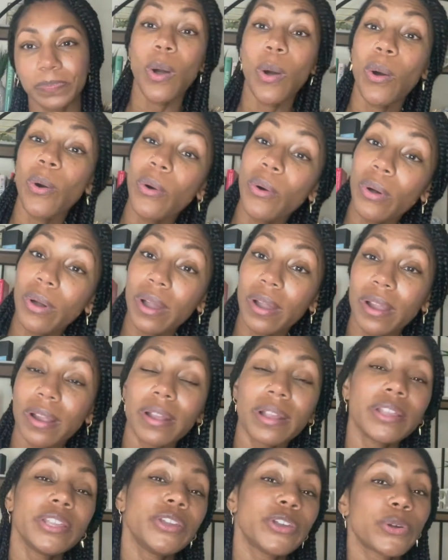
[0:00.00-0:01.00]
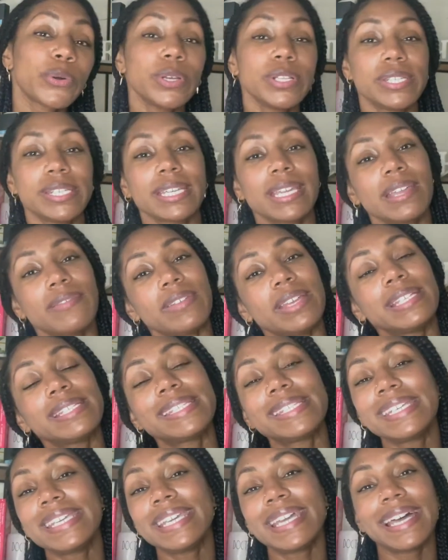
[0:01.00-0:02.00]
Or you're going to give it
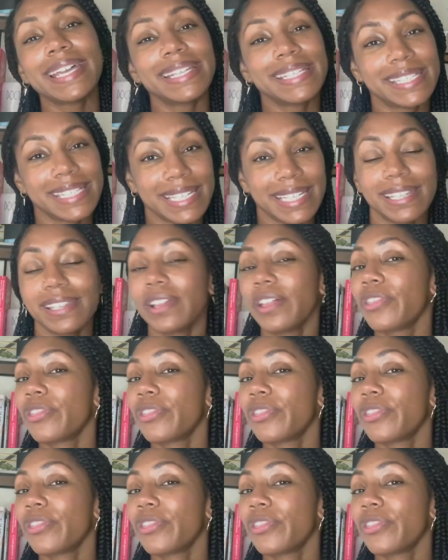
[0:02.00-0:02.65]
TID